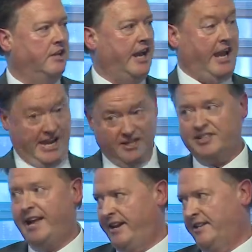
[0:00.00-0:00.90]
It is
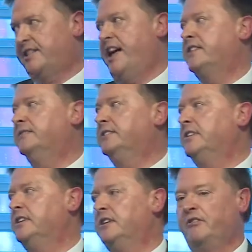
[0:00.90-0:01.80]
telling us that.
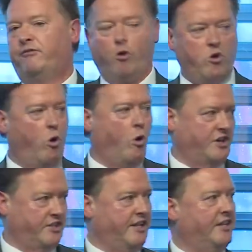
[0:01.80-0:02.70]
Four
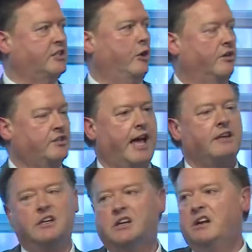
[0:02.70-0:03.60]
Corners has told us
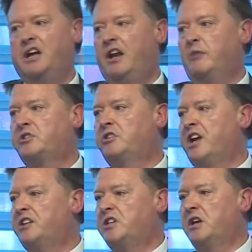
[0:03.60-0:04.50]
that, and I'm
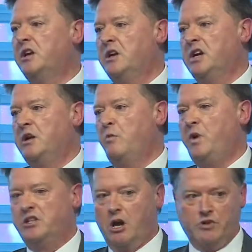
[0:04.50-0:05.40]
suggesting we
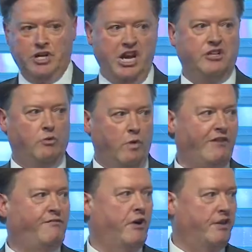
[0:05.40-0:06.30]
don't need to wait
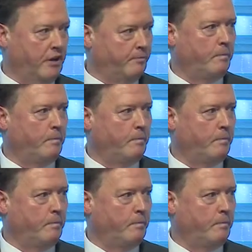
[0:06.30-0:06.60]
further.